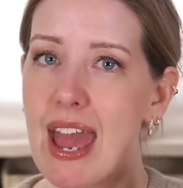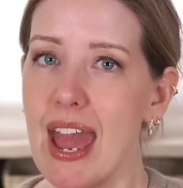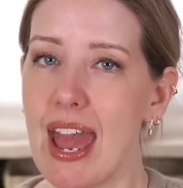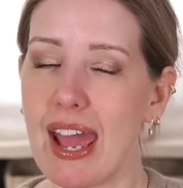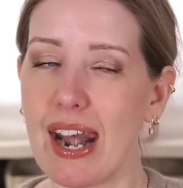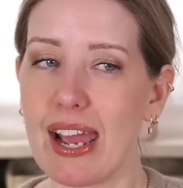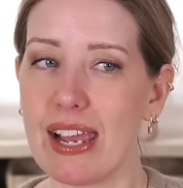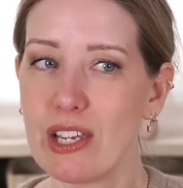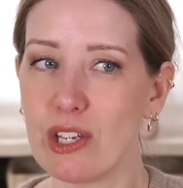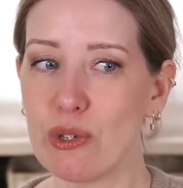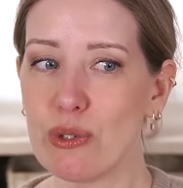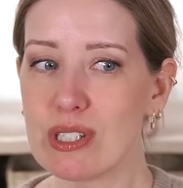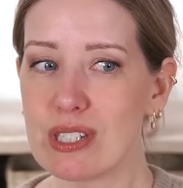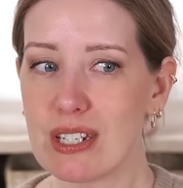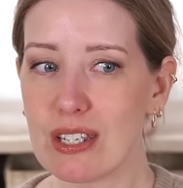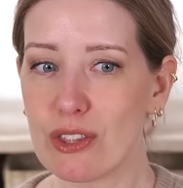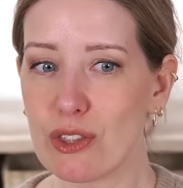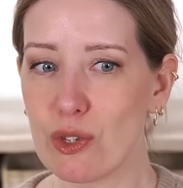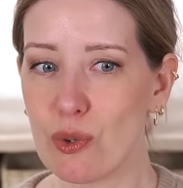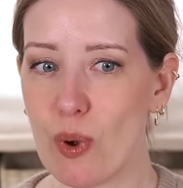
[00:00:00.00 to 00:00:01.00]
and I used
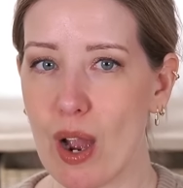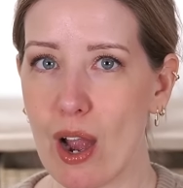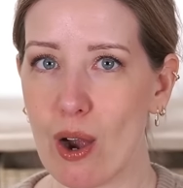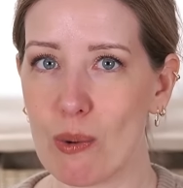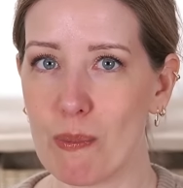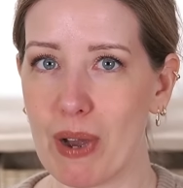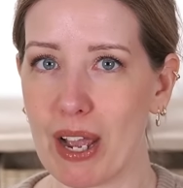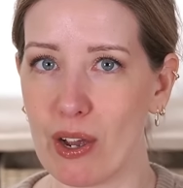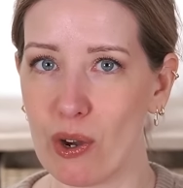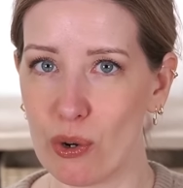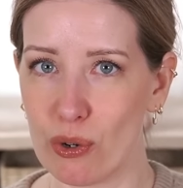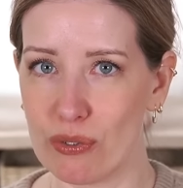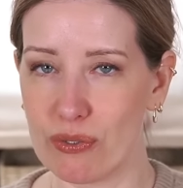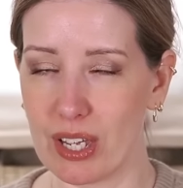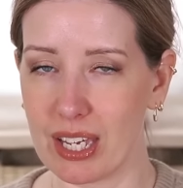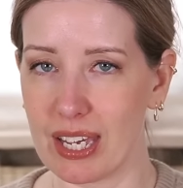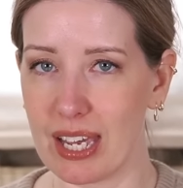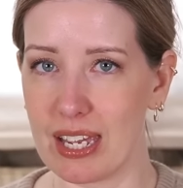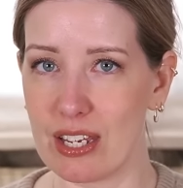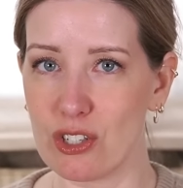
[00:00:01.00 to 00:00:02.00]
it throughout my whole
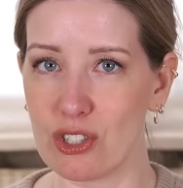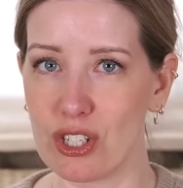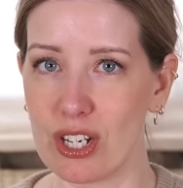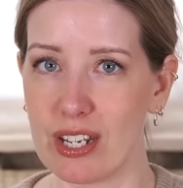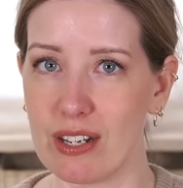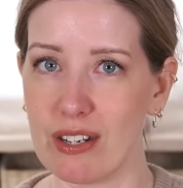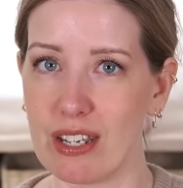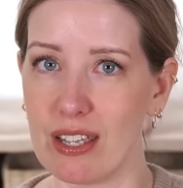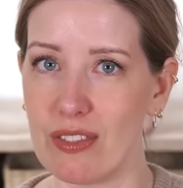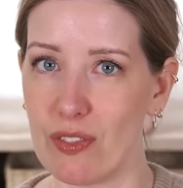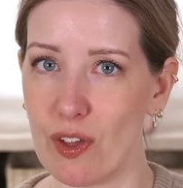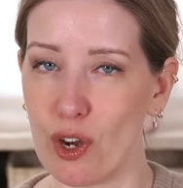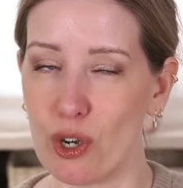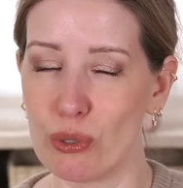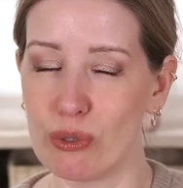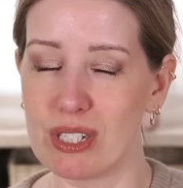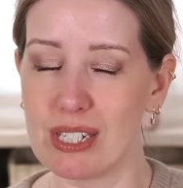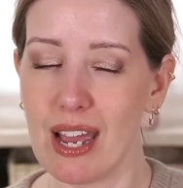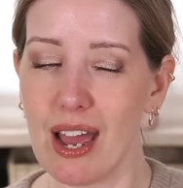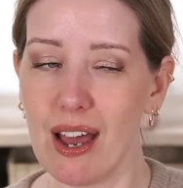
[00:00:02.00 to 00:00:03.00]
vacation in the
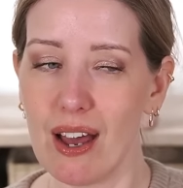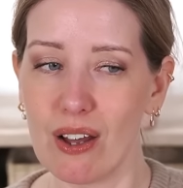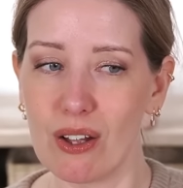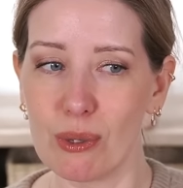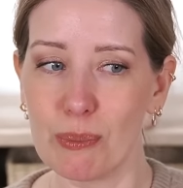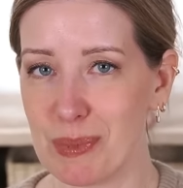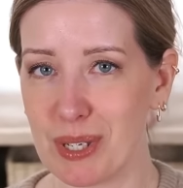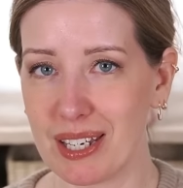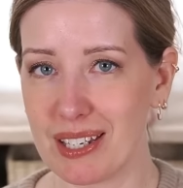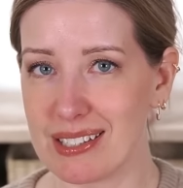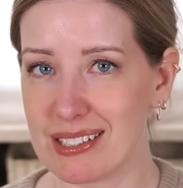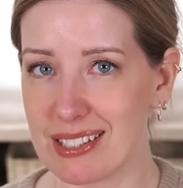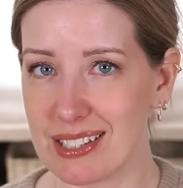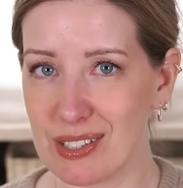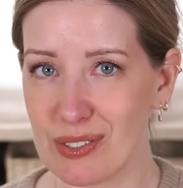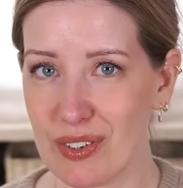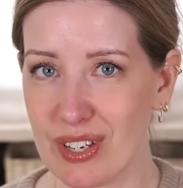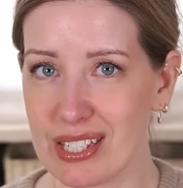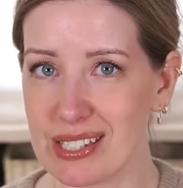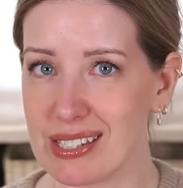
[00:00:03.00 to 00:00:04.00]
hotel because,
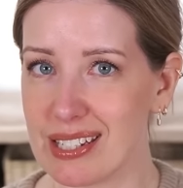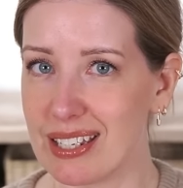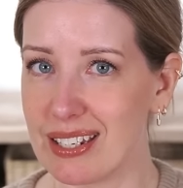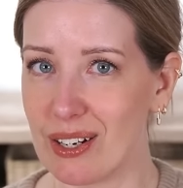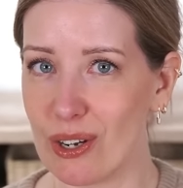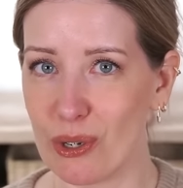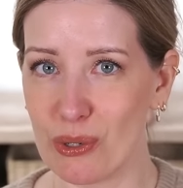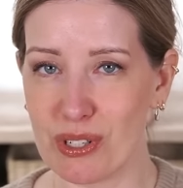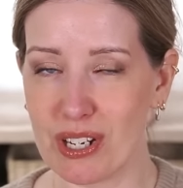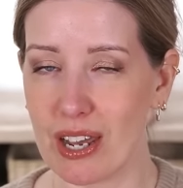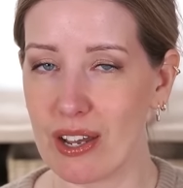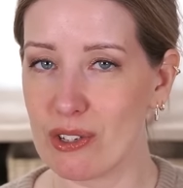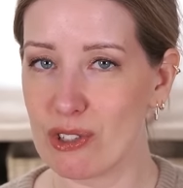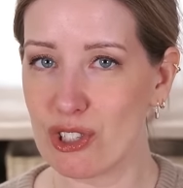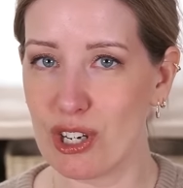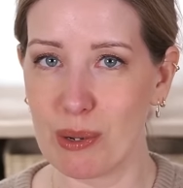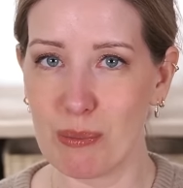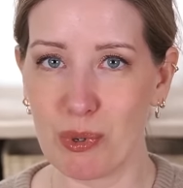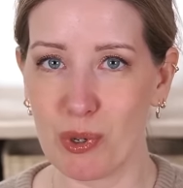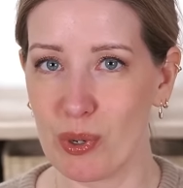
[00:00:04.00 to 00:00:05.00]
let's face it, hotel
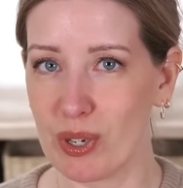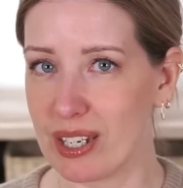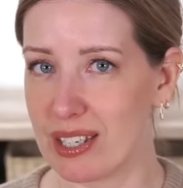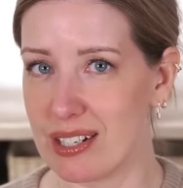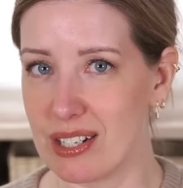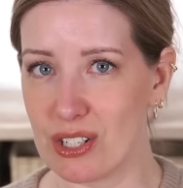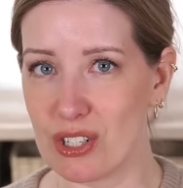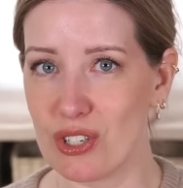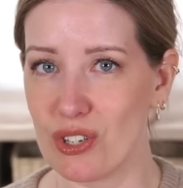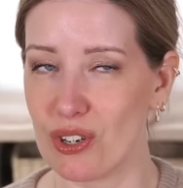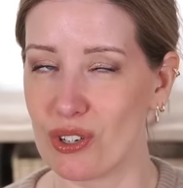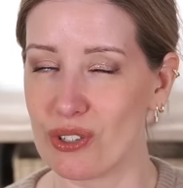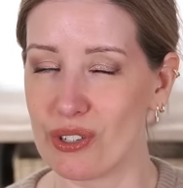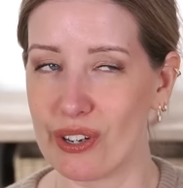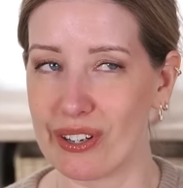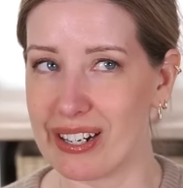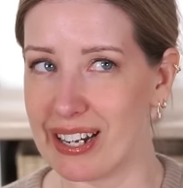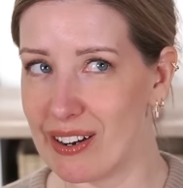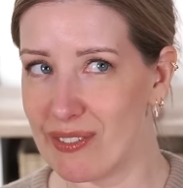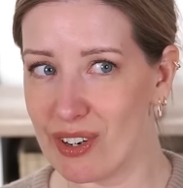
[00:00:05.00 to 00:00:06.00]
shampoo and conditioner
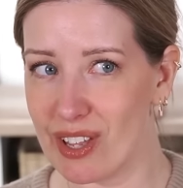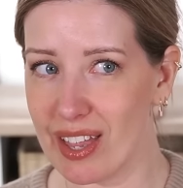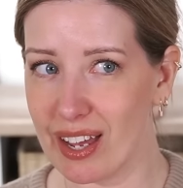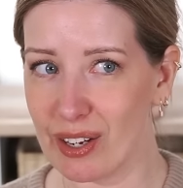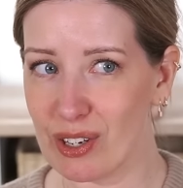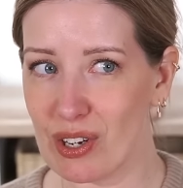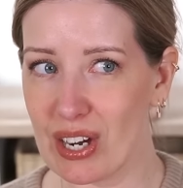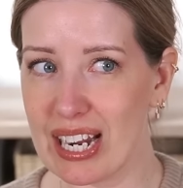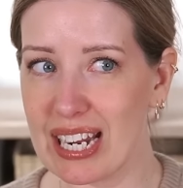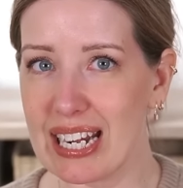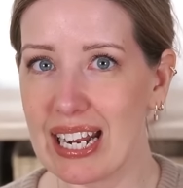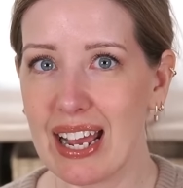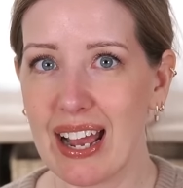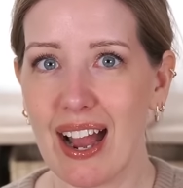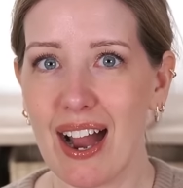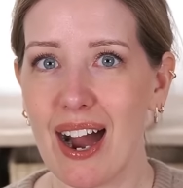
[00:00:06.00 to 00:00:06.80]
are never that great.